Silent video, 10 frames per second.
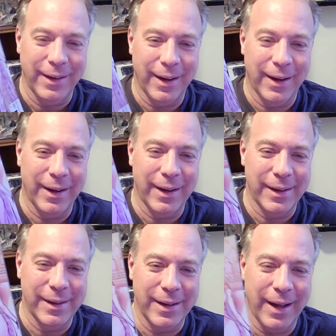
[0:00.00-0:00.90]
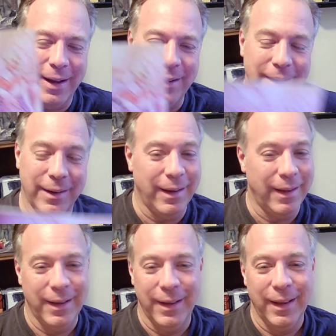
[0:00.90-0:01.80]

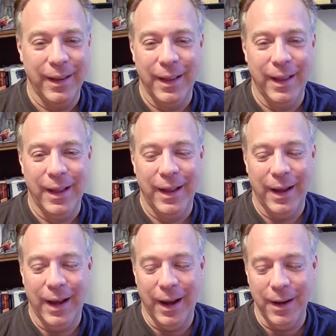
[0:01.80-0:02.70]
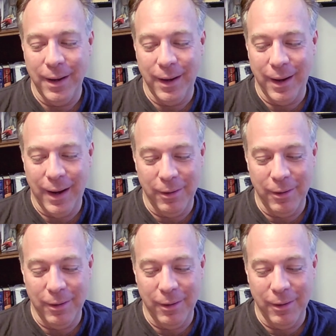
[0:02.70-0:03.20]
I